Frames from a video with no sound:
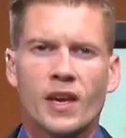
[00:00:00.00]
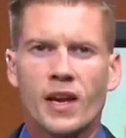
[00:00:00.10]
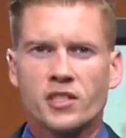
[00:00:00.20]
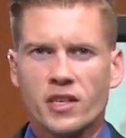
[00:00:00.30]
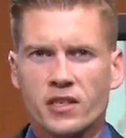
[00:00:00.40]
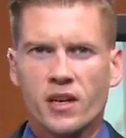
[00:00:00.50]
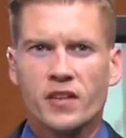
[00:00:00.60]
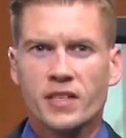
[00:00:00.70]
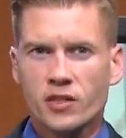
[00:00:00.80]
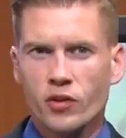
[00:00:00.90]
Yeah, Jessica,
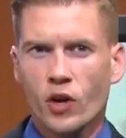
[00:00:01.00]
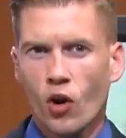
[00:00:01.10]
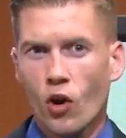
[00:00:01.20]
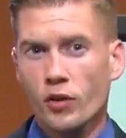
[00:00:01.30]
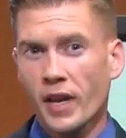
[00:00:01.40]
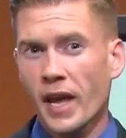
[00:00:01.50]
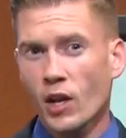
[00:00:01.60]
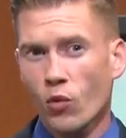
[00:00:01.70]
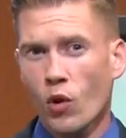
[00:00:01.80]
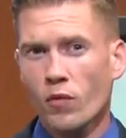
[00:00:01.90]
the district called it a,
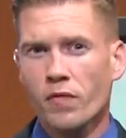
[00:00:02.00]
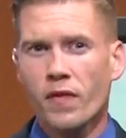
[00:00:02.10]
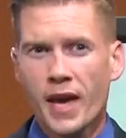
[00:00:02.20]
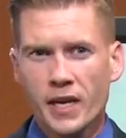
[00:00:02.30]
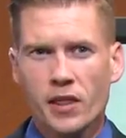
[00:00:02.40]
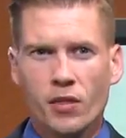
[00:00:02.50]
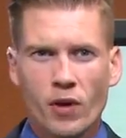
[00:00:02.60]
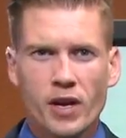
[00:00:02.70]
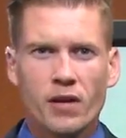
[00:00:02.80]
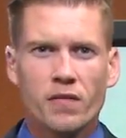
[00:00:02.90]
quote, vague
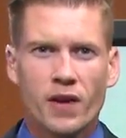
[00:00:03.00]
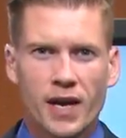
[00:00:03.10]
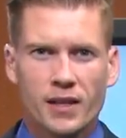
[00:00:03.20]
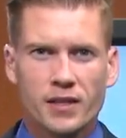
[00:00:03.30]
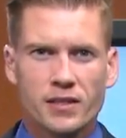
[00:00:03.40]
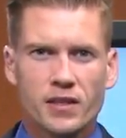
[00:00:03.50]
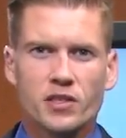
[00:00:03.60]
threat of violence,